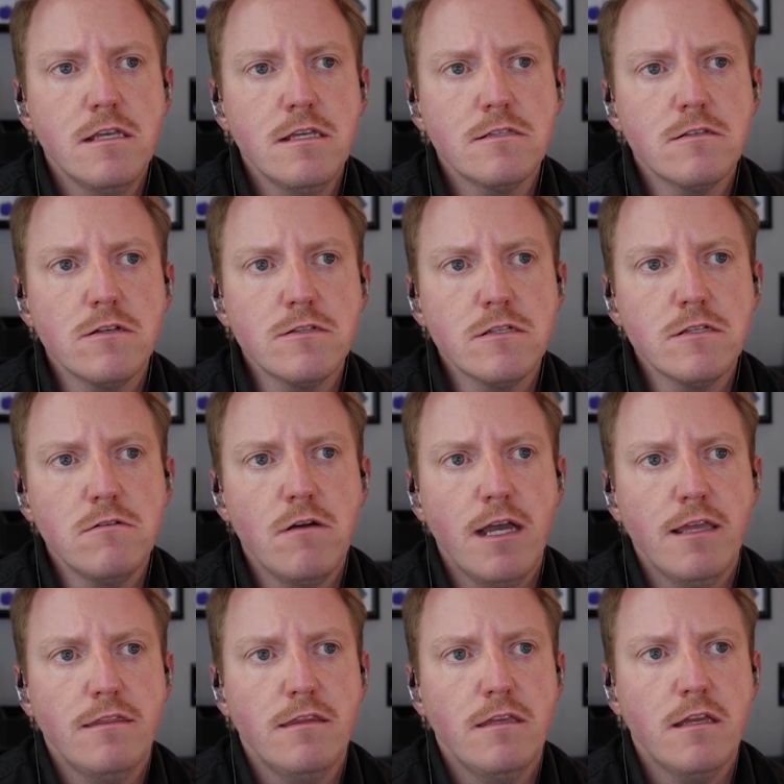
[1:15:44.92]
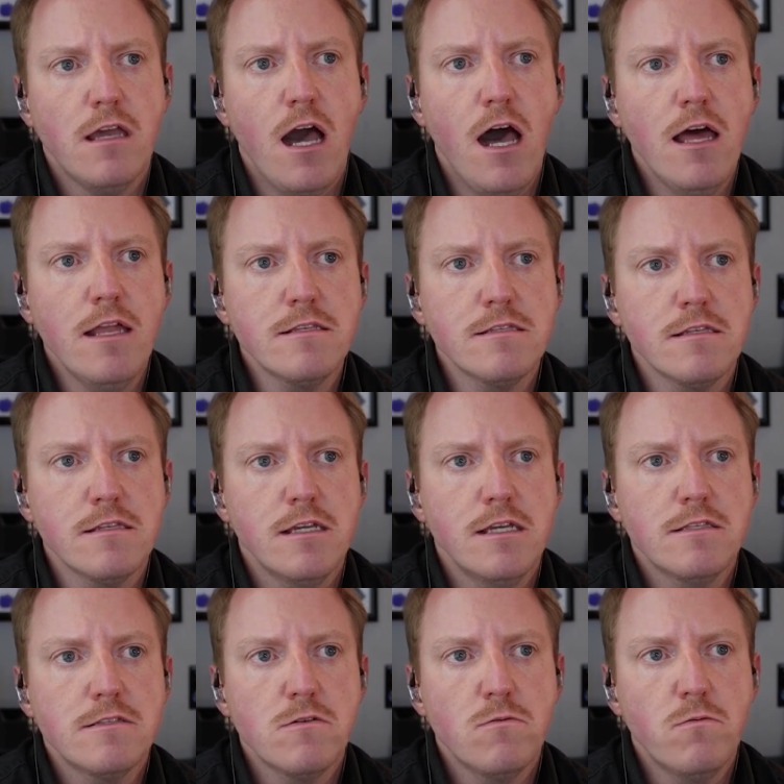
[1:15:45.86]
It's also, I think,
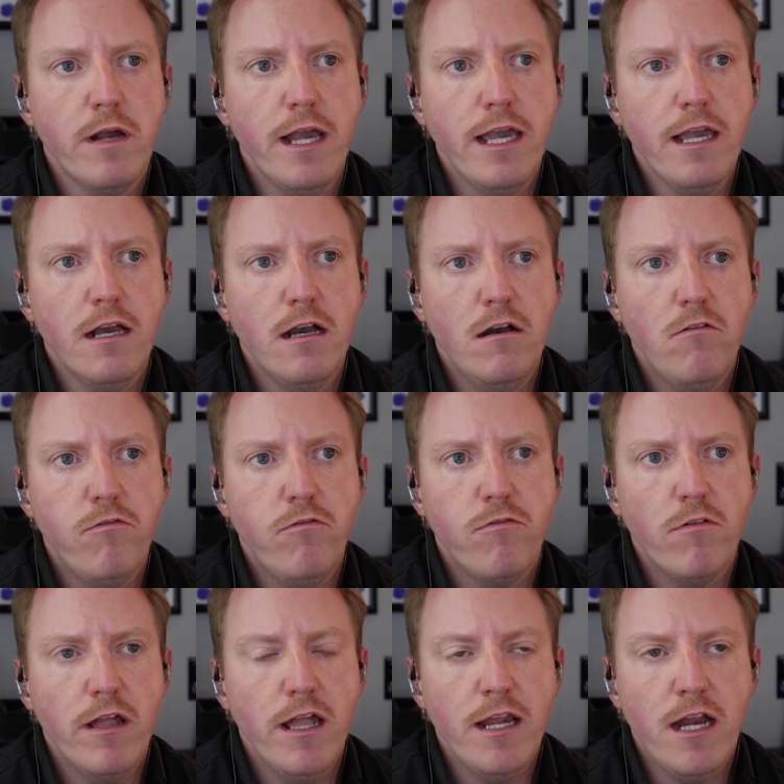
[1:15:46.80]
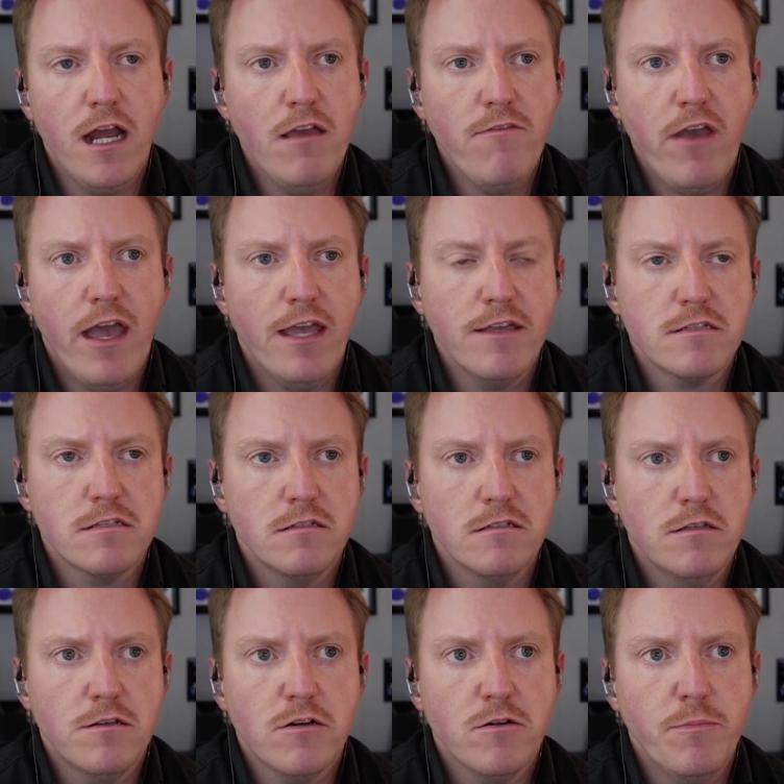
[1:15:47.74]
honestly, it's a way of, and I've asked
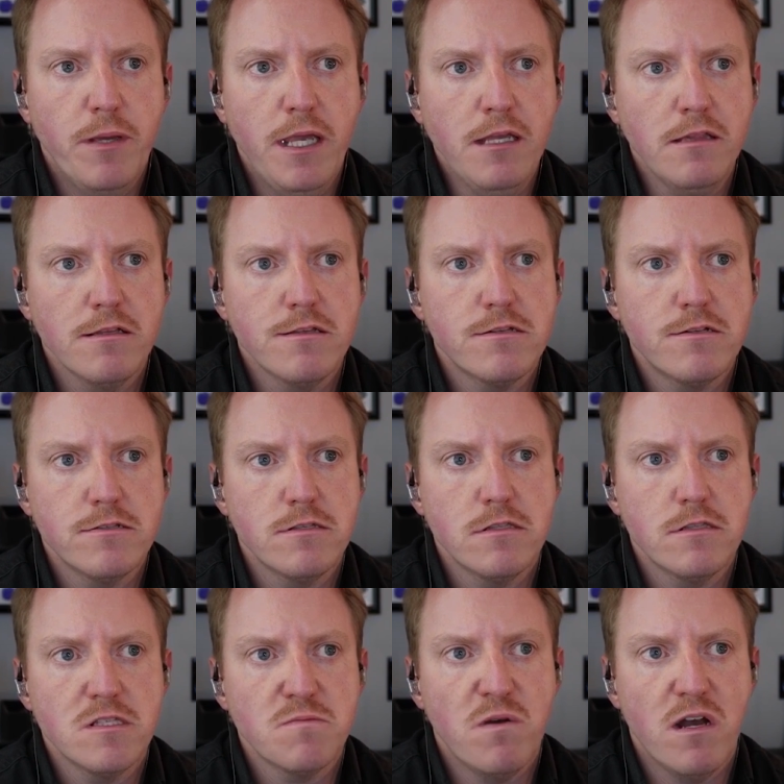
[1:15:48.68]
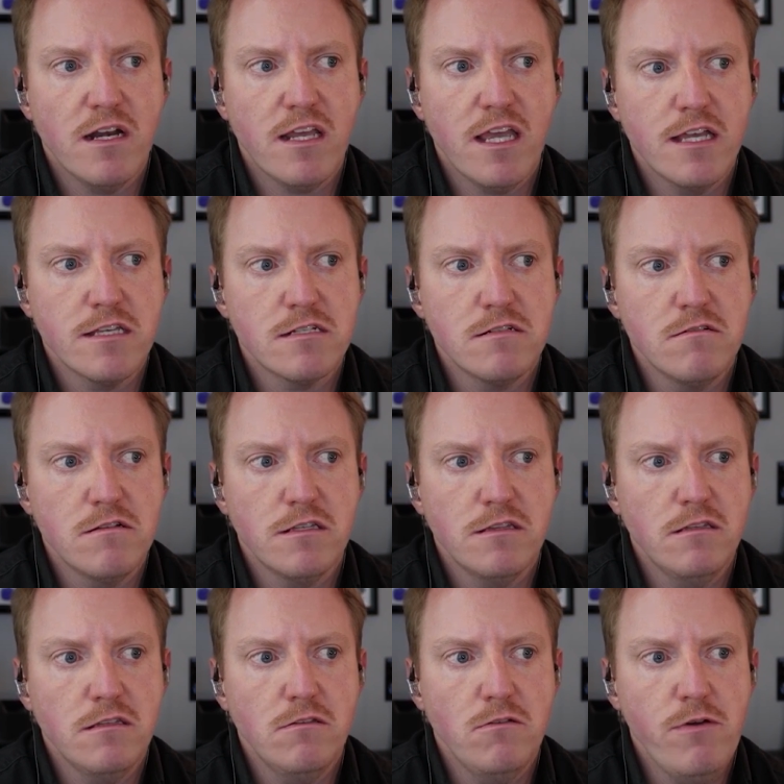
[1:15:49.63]
European listeners of this podcast to look at
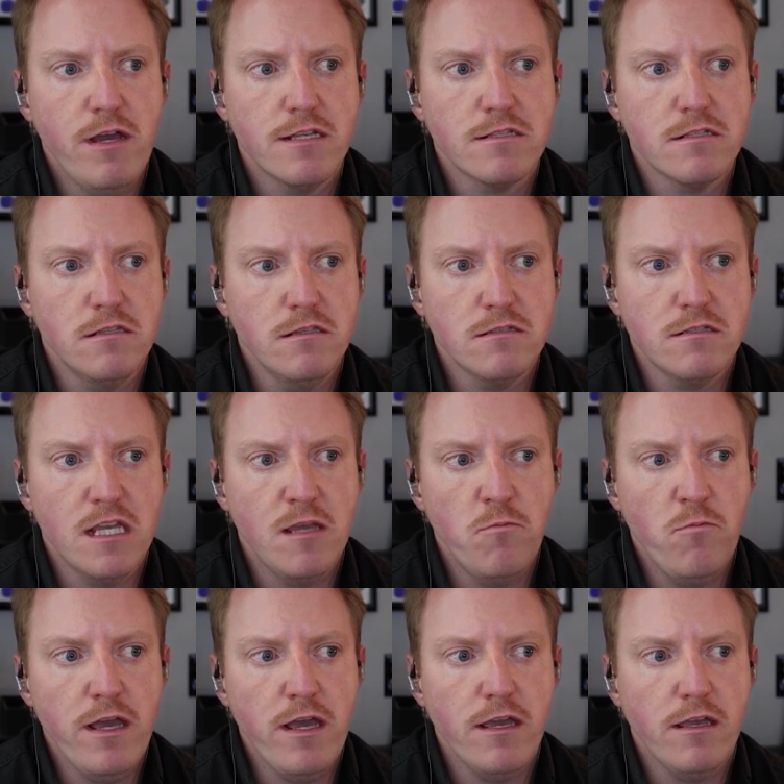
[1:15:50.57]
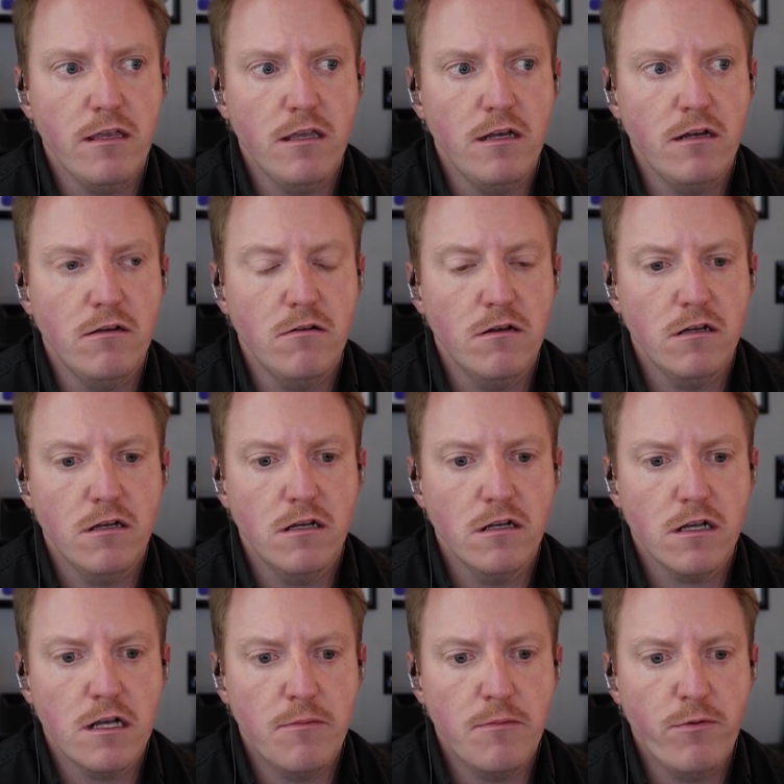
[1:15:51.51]
the U.S. in the same way,
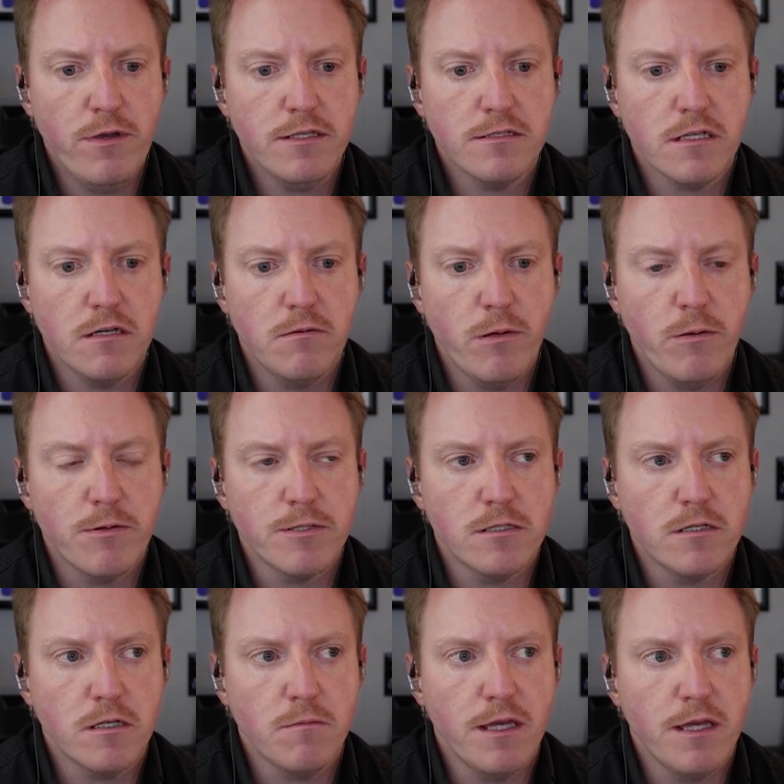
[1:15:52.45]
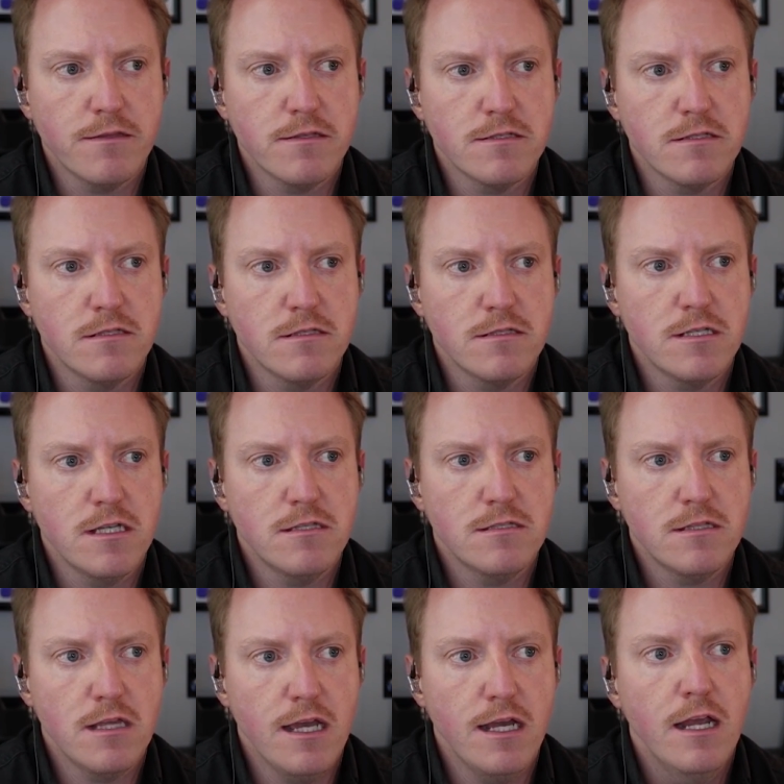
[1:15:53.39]
a couple weeks ago when we were talking about this, in the
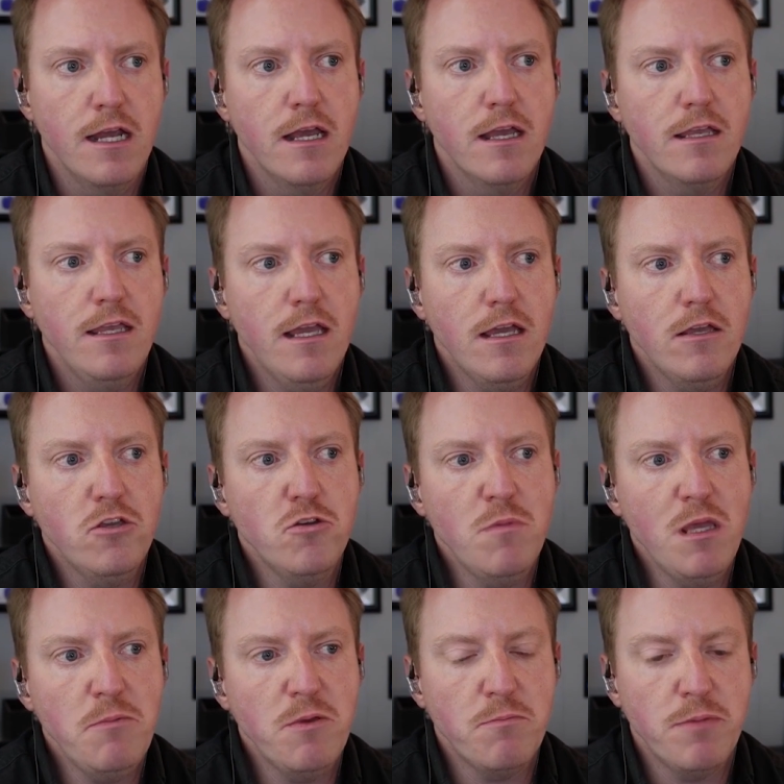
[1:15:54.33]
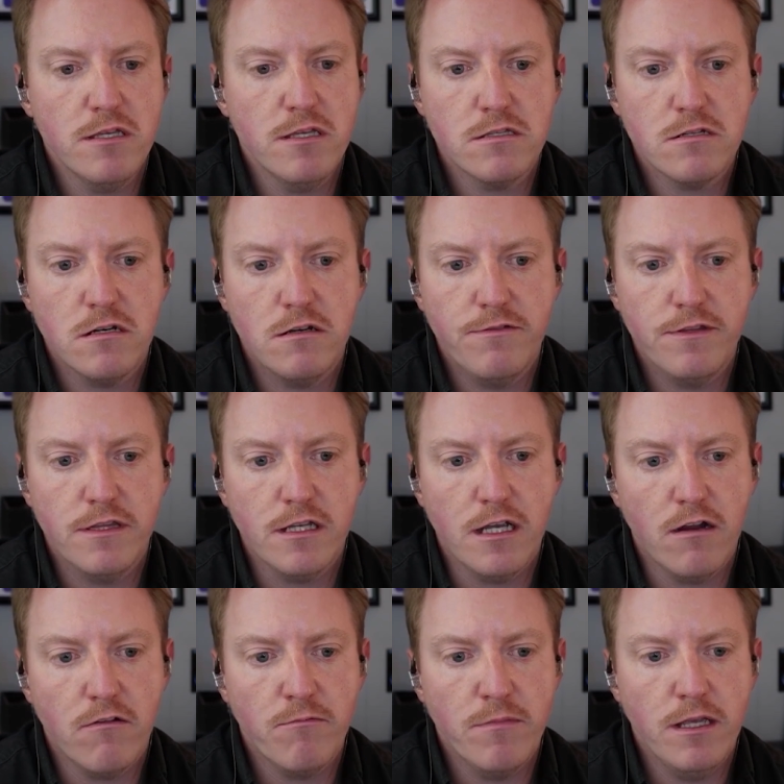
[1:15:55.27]
sense that, yeah, you may be pissed off at the
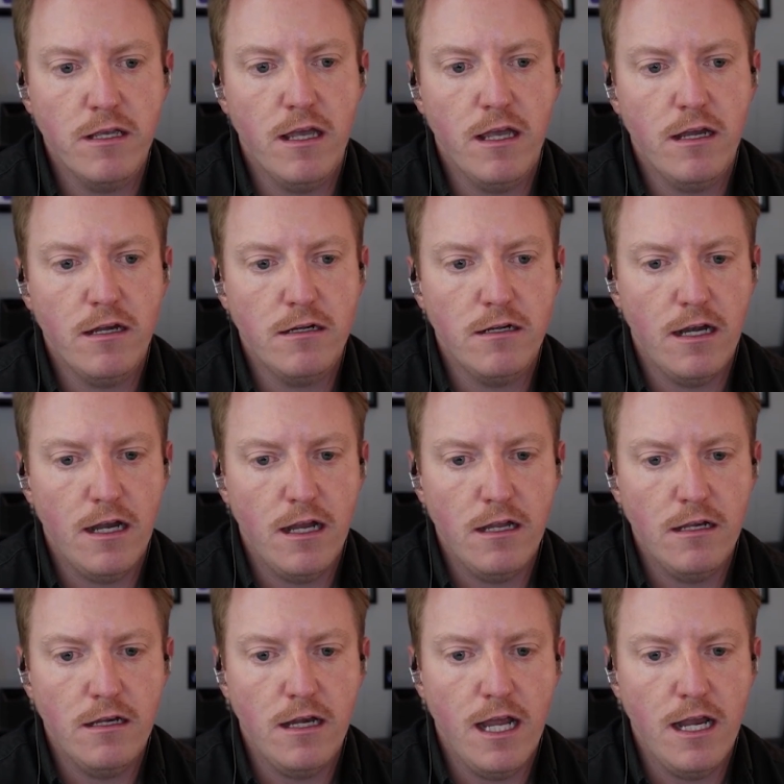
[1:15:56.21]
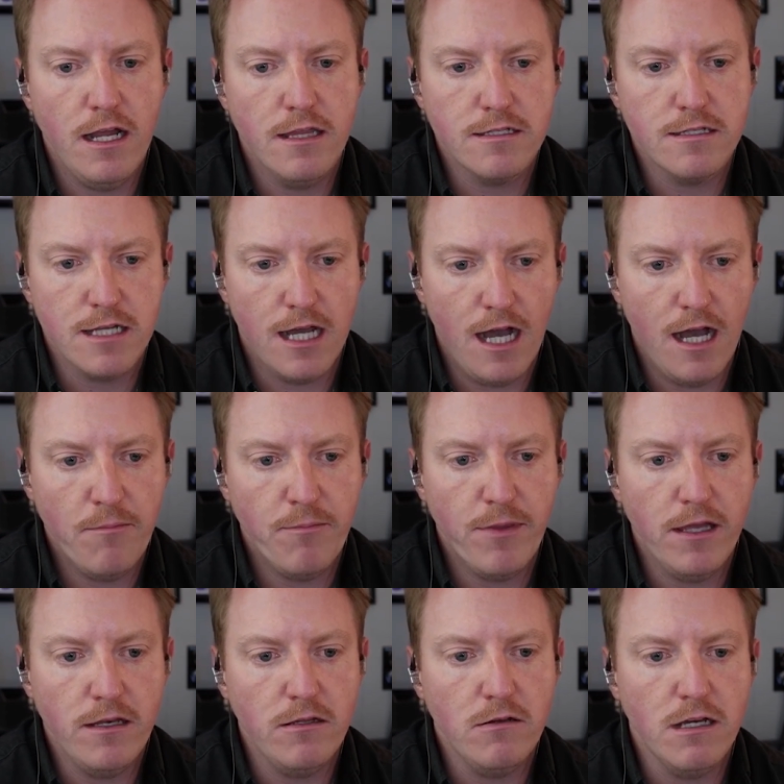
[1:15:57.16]
government and at the top,
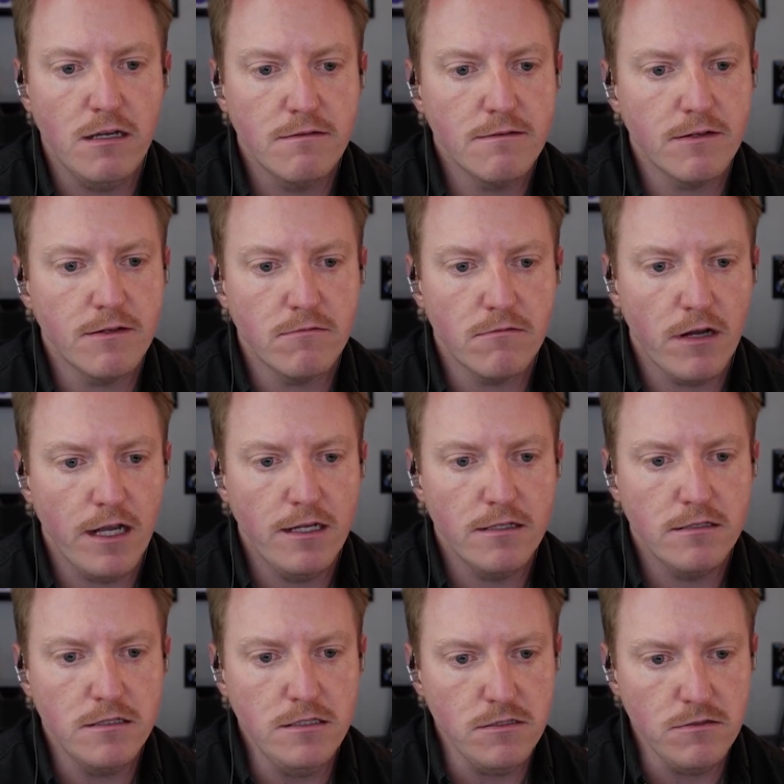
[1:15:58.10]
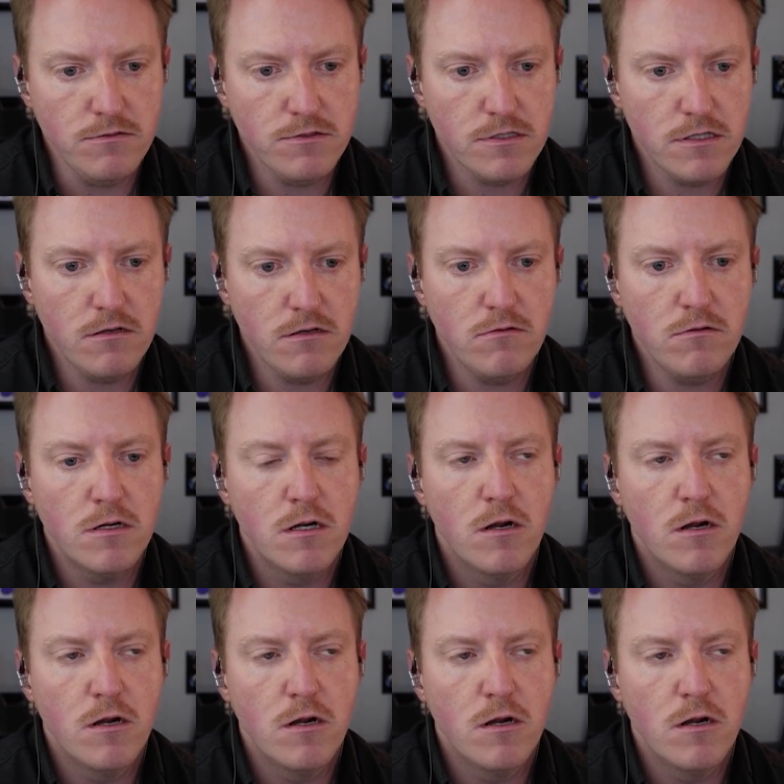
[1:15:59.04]
and you have every right to do so,